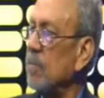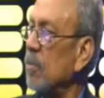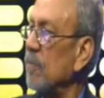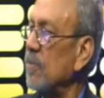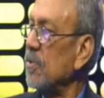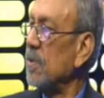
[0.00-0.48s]

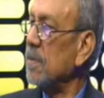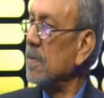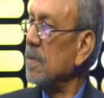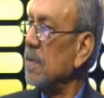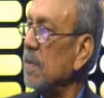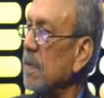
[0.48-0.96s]

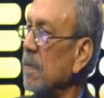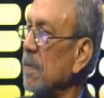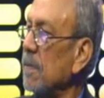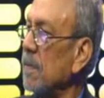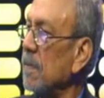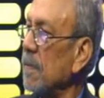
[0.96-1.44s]
professions?
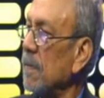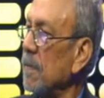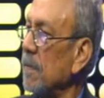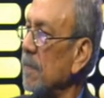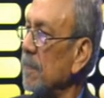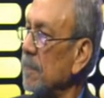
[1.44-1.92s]
Oh
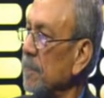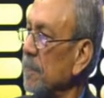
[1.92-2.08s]
yes, uh,